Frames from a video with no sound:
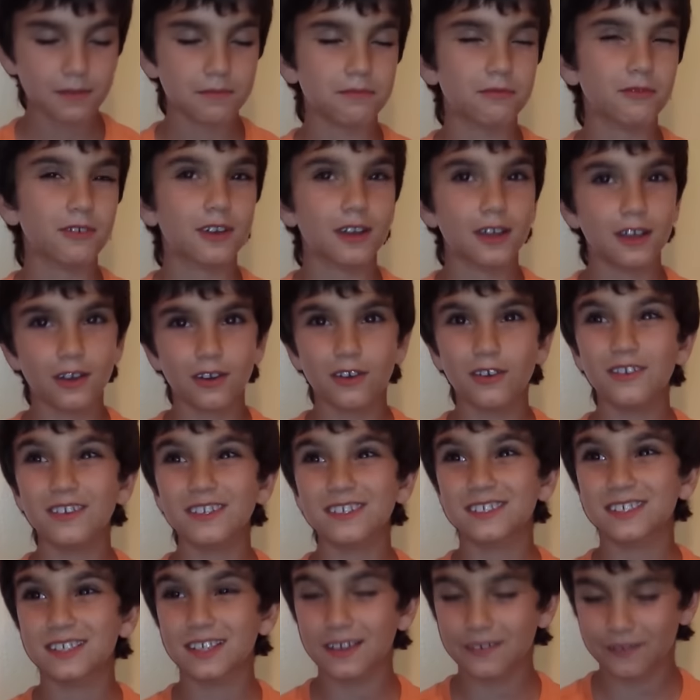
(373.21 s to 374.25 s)
When I
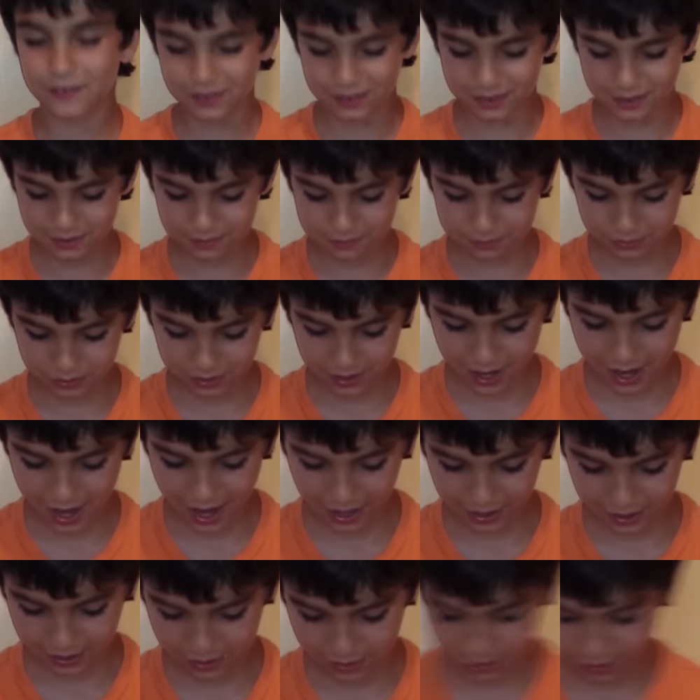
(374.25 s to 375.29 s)
always see if it's a
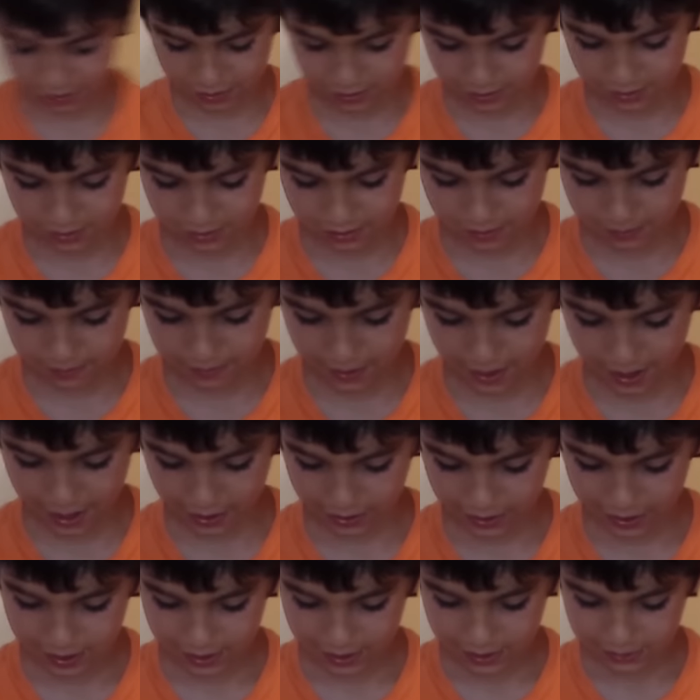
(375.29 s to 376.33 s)
black card in the back.